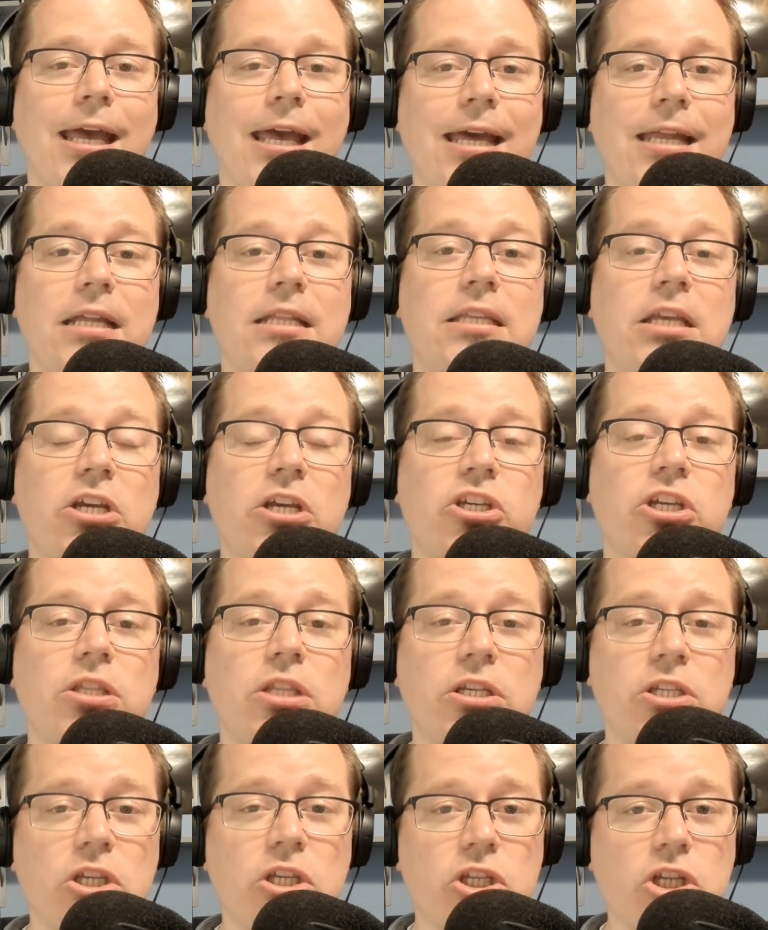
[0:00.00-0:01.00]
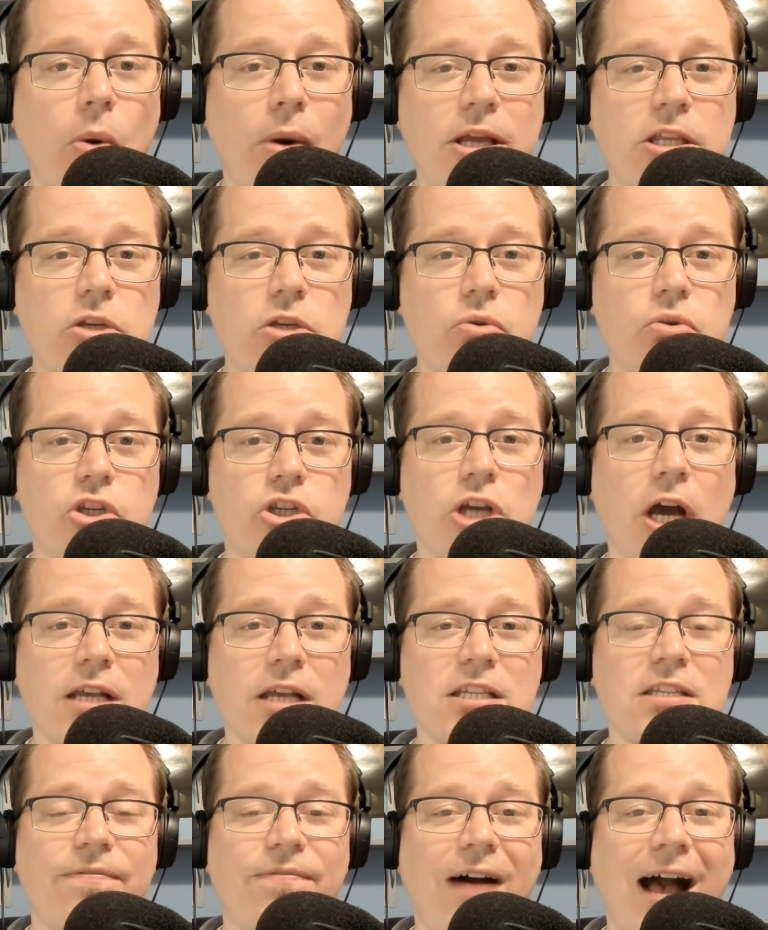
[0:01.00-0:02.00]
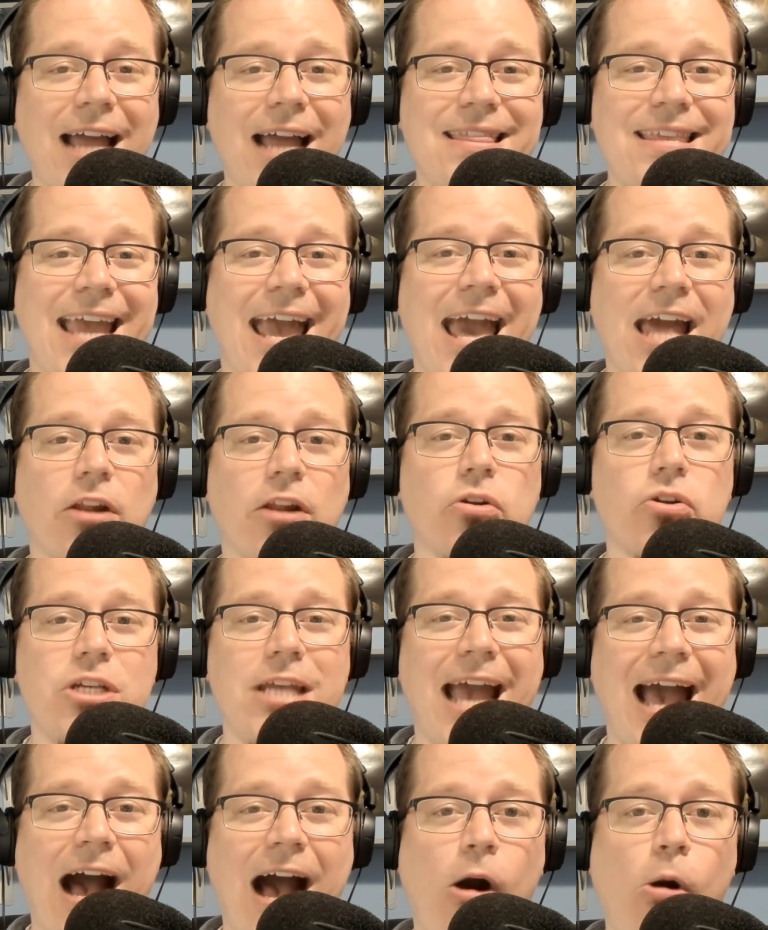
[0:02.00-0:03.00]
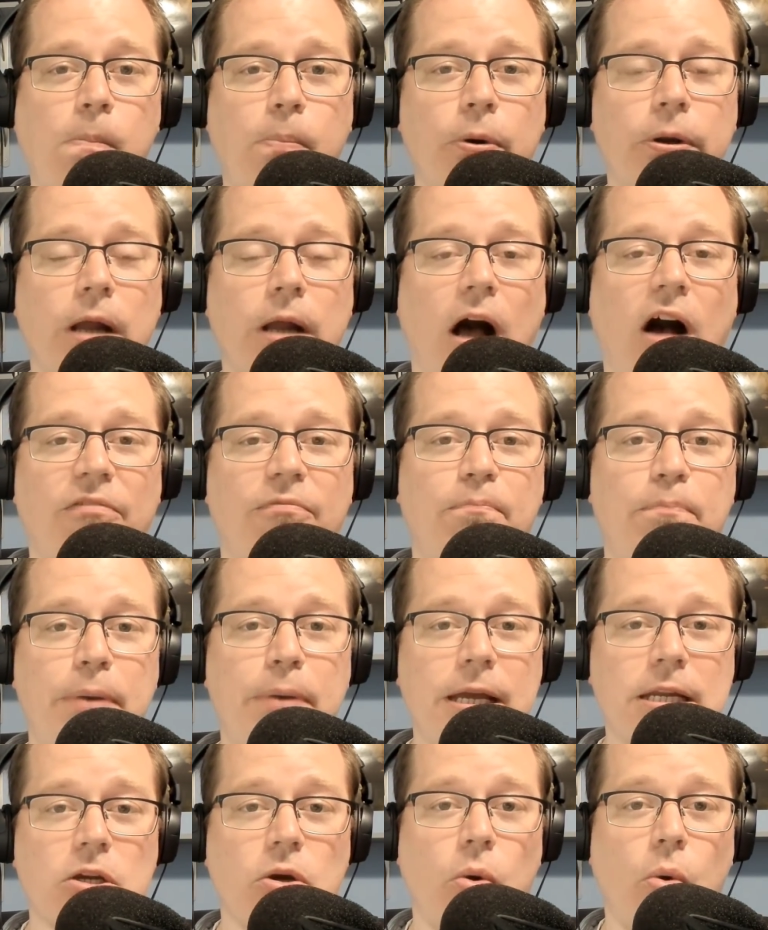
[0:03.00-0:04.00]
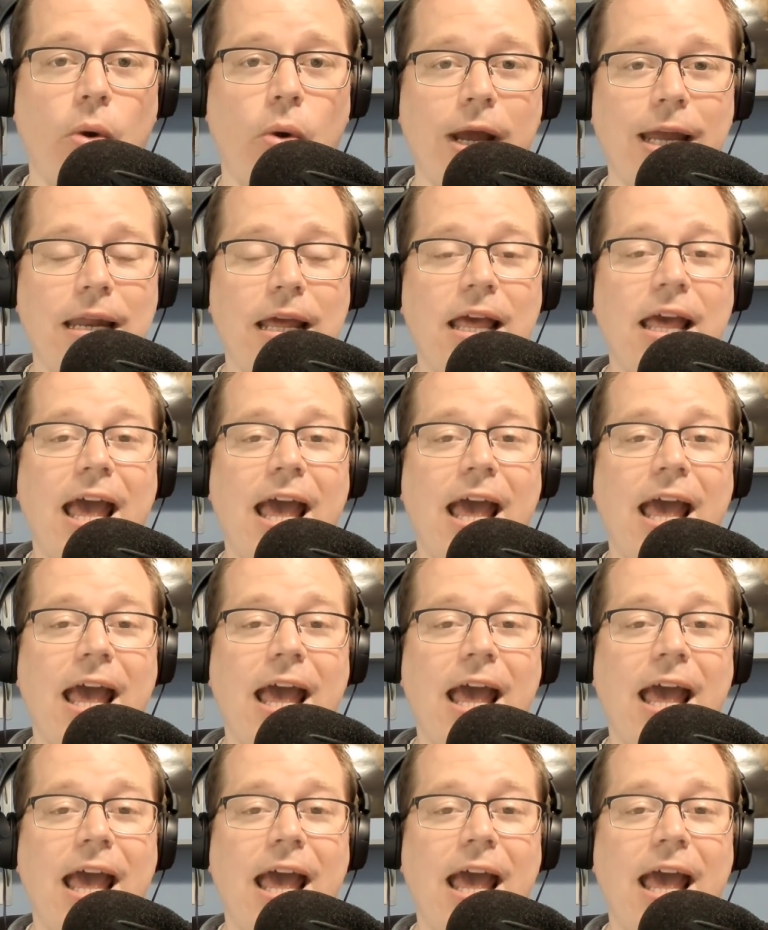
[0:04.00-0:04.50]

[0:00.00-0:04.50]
In addition, this is going to justify the energy output of Bitcoin,